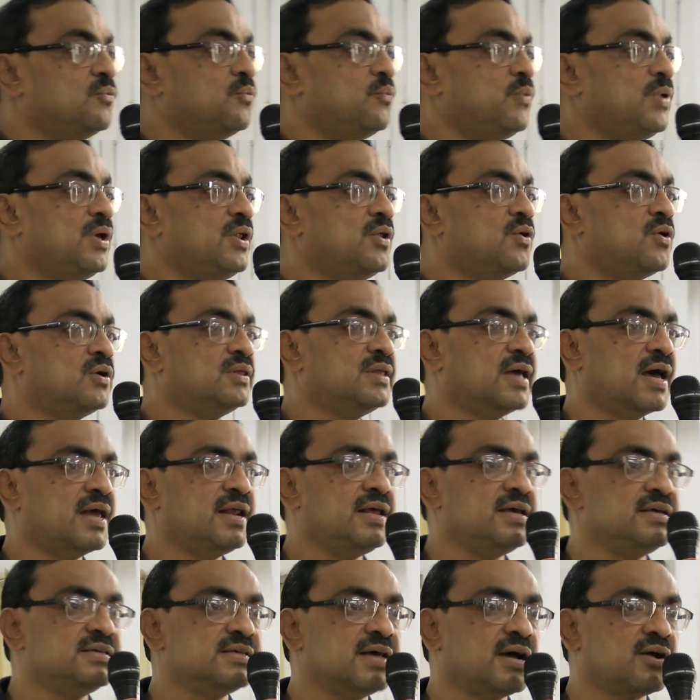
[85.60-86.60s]
we know there
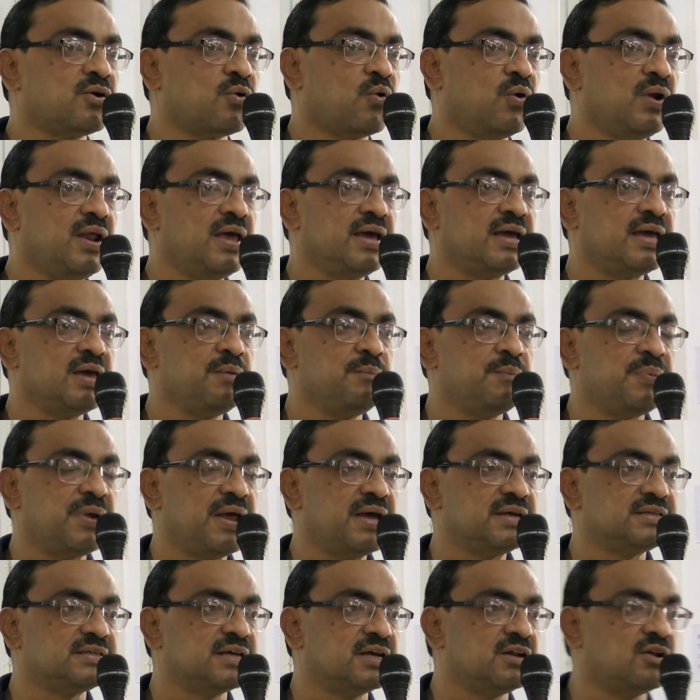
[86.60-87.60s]
is a colic
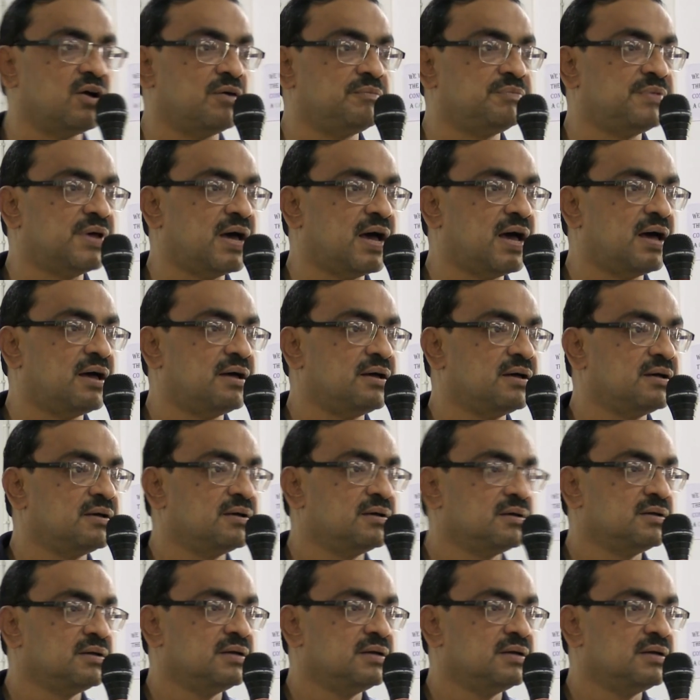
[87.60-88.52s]
impression of the,